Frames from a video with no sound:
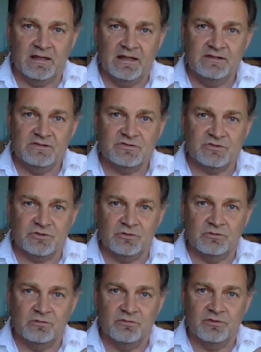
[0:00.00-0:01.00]
into
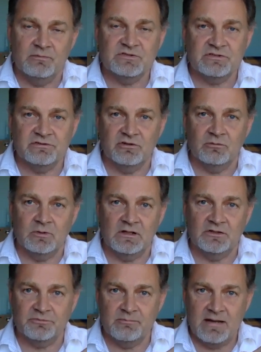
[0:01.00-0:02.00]
the material
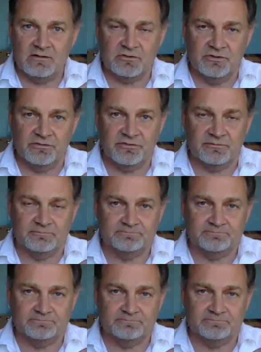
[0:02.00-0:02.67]
world, Malkuth.